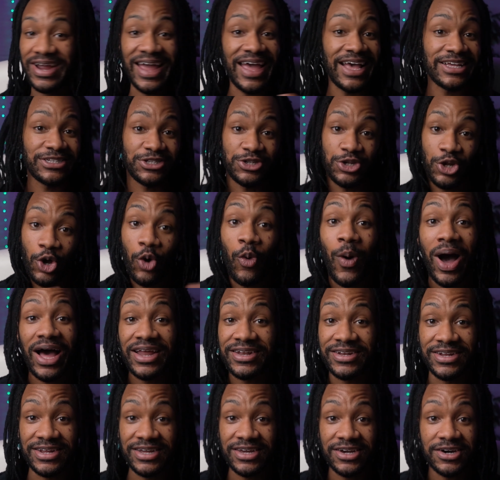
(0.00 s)
It has no
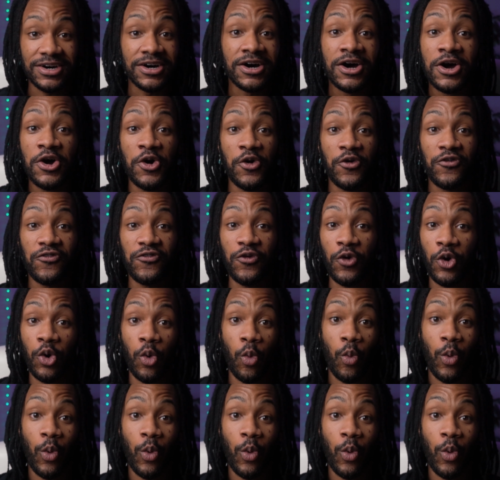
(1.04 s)
idea for